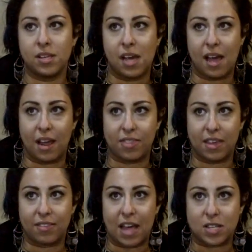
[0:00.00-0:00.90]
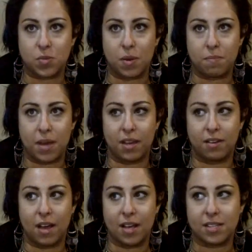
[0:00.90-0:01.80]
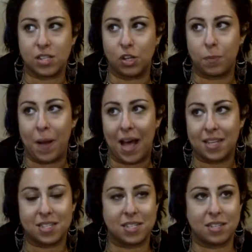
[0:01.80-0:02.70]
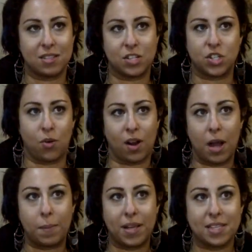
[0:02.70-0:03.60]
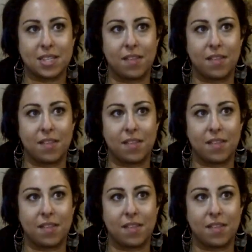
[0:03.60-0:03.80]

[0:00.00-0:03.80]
And I think that's what made us look past the shortcomings.